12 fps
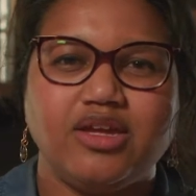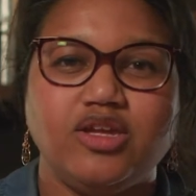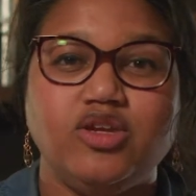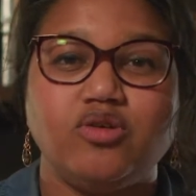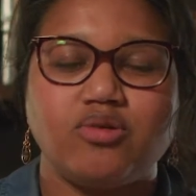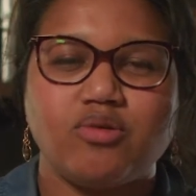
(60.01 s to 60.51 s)

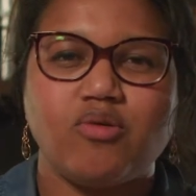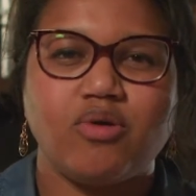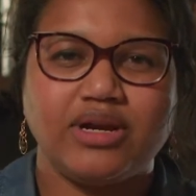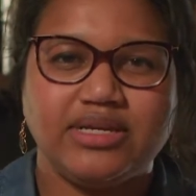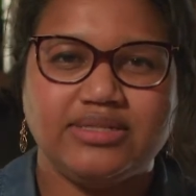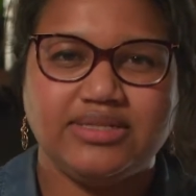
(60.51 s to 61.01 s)
your
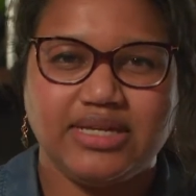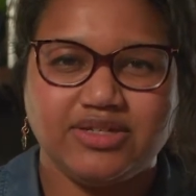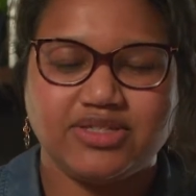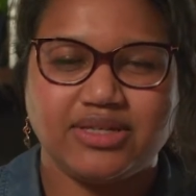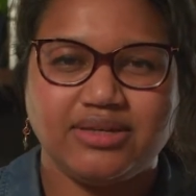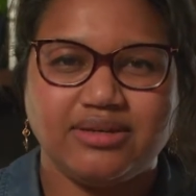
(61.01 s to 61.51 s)

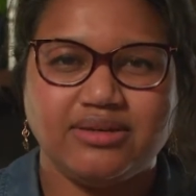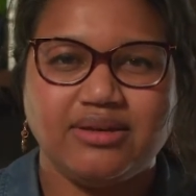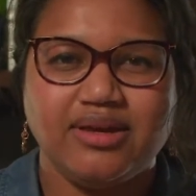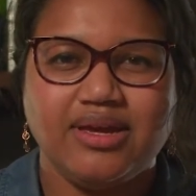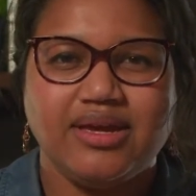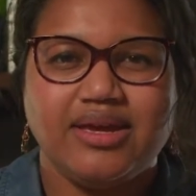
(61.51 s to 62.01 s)
organization
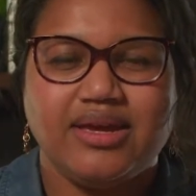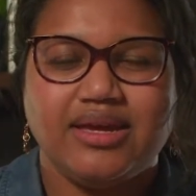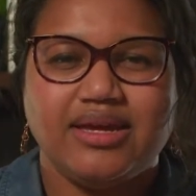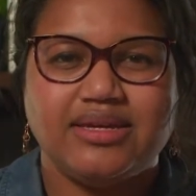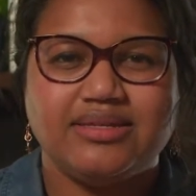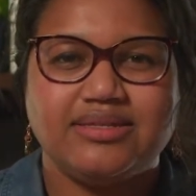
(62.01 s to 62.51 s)

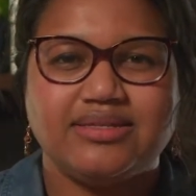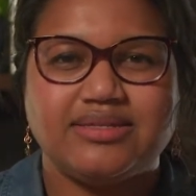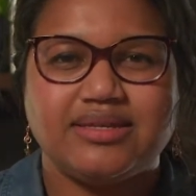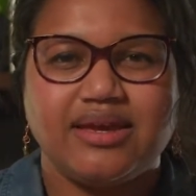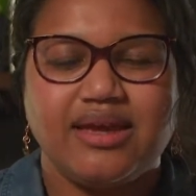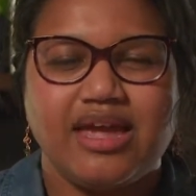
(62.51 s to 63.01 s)

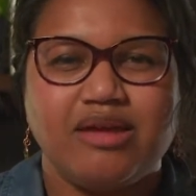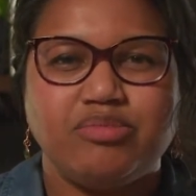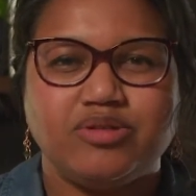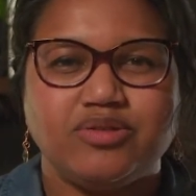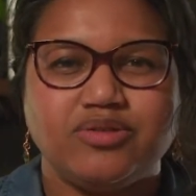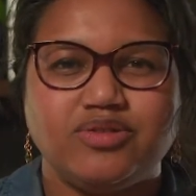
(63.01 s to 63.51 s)
is
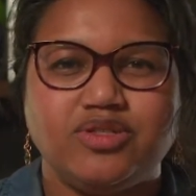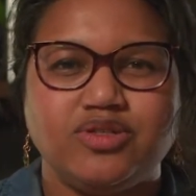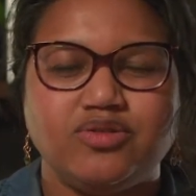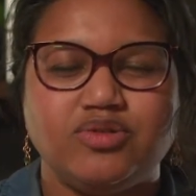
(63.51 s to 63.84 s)
able to